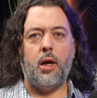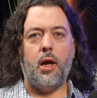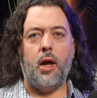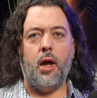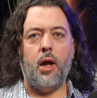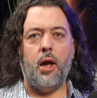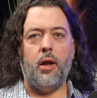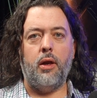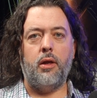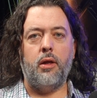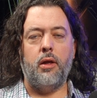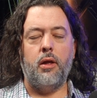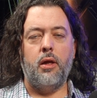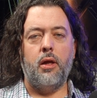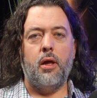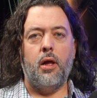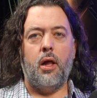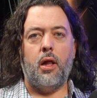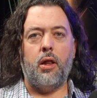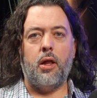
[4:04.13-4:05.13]
and
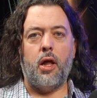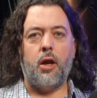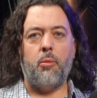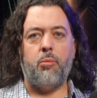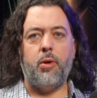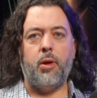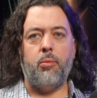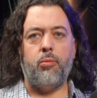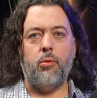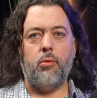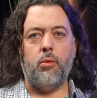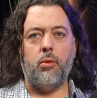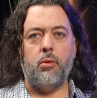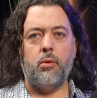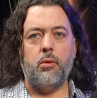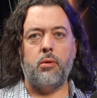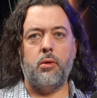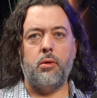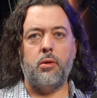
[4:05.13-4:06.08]
a lot of people